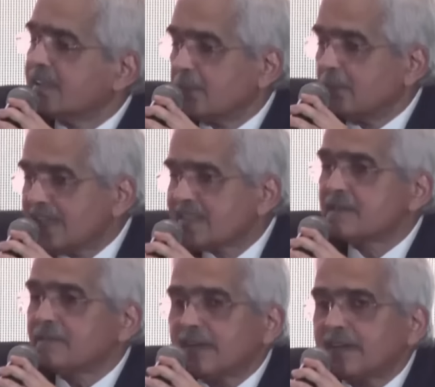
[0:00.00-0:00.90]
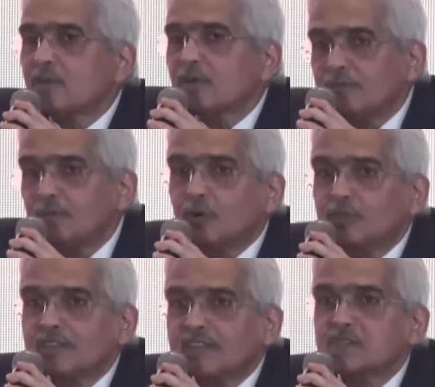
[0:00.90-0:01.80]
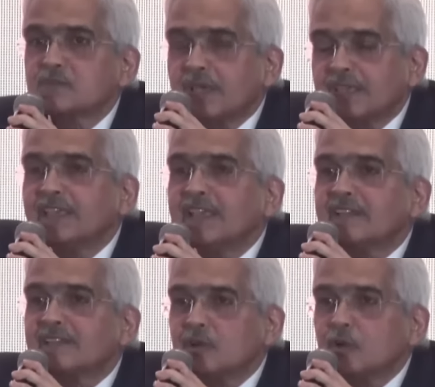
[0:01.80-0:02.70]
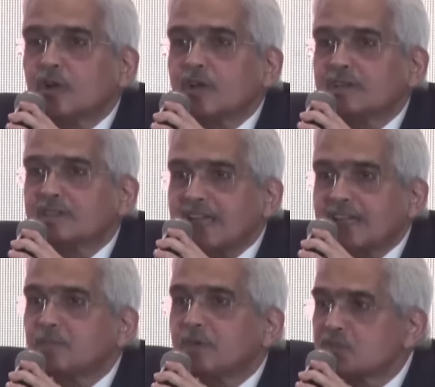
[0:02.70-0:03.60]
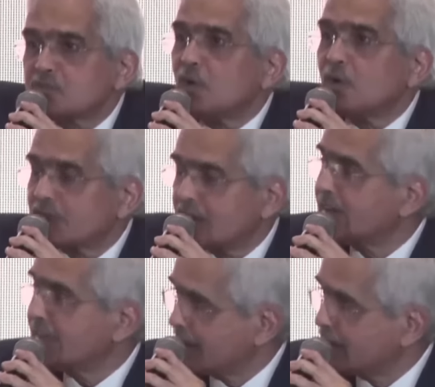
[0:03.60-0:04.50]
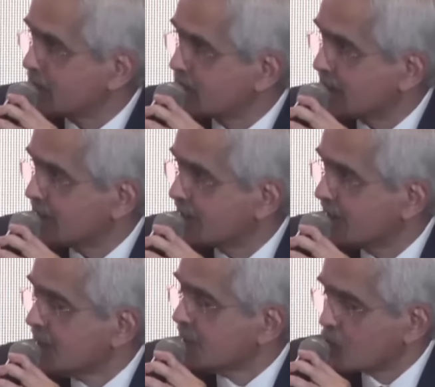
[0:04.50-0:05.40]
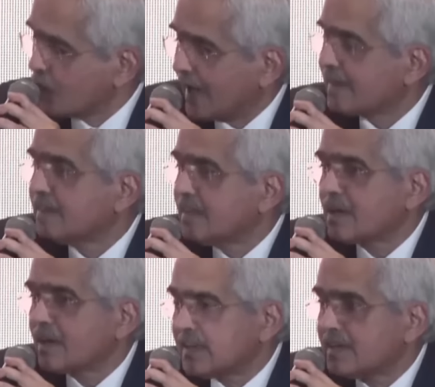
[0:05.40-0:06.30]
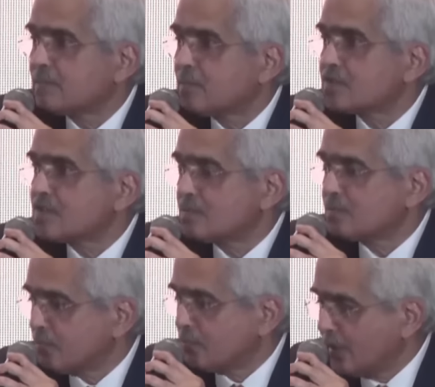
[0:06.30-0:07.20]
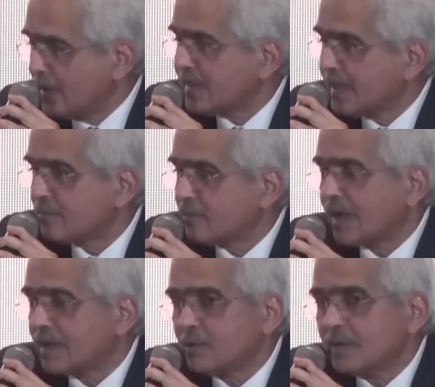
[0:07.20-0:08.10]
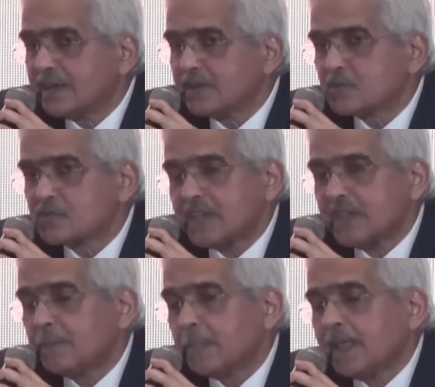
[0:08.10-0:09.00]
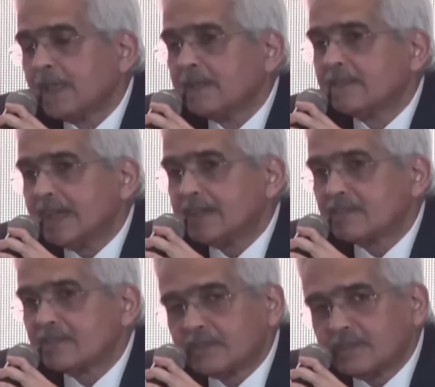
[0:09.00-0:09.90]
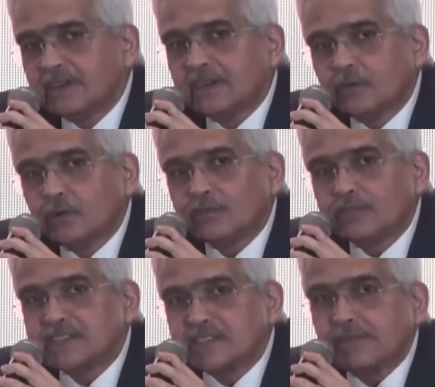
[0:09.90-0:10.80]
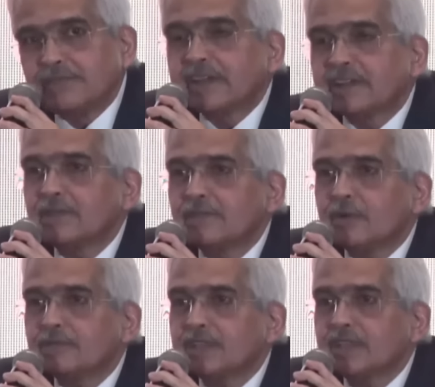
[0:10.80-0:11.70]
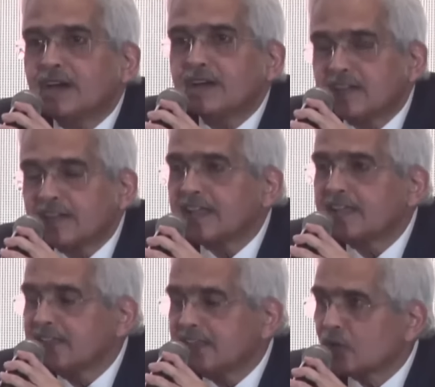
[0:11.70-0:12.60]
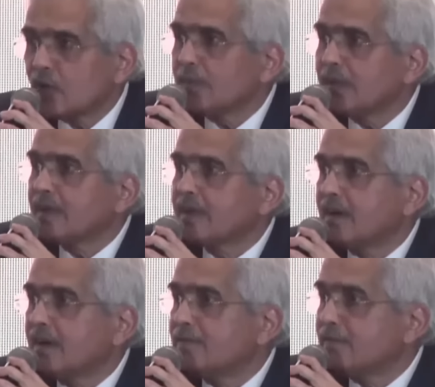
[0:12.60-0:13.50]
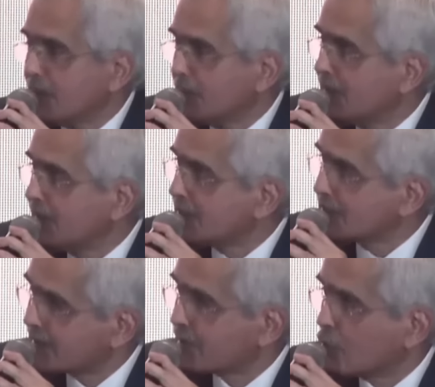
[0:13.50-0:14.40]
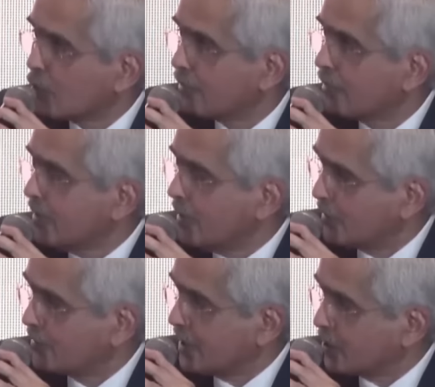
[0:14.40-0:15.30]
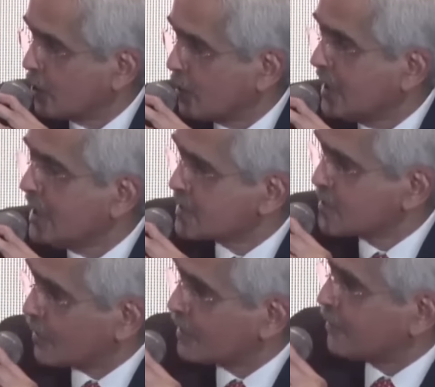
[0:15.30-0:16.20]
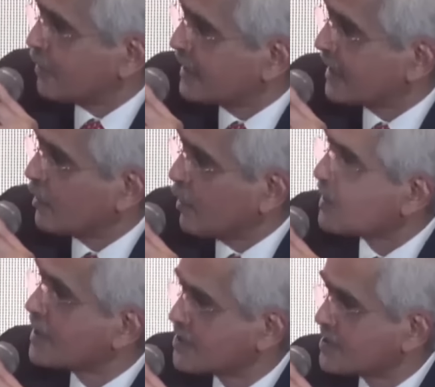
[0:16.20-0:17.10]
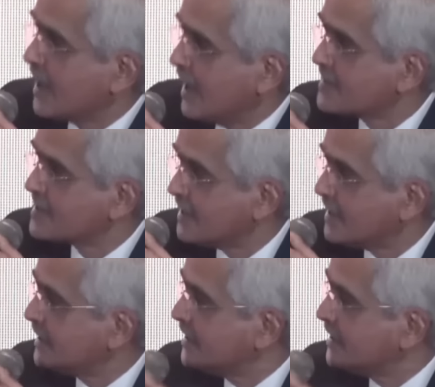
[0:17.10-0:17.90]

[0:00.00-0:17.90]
The base effect of both is making it look that much more divergent. So at the current moment, therefore, I would like to say that the credit growth is reflective of the underlying economic fundamentals and growth of the economy. Sorry for that longish answer.